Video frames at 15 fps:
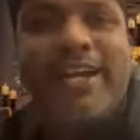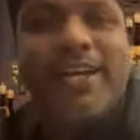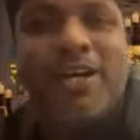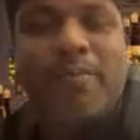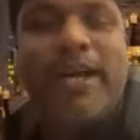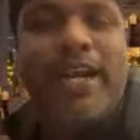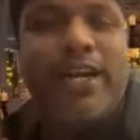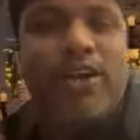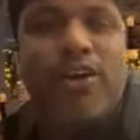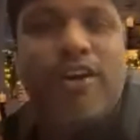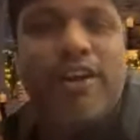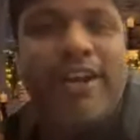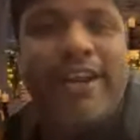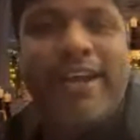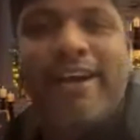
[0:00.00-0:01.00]
dermat,
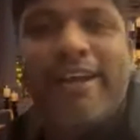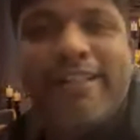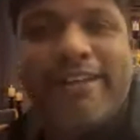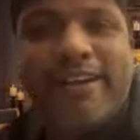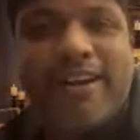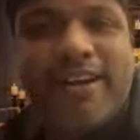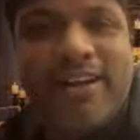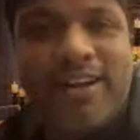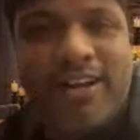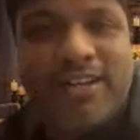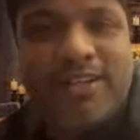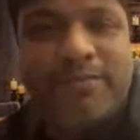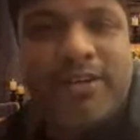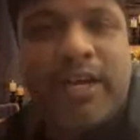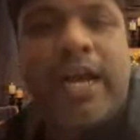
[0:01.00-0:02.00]
or any other
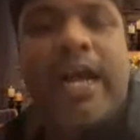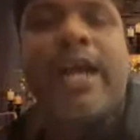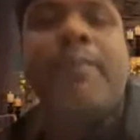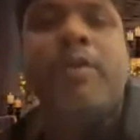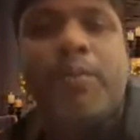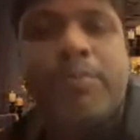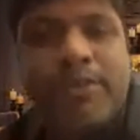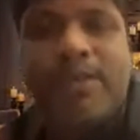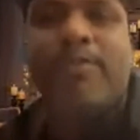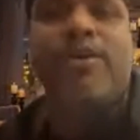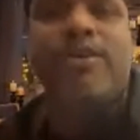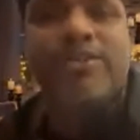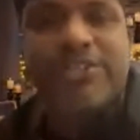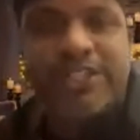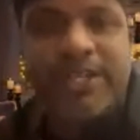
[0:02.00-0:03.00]

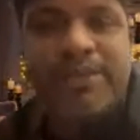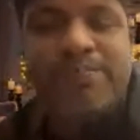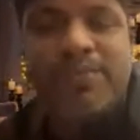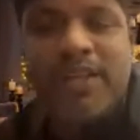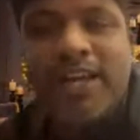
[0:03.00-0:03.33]
ophthalmology.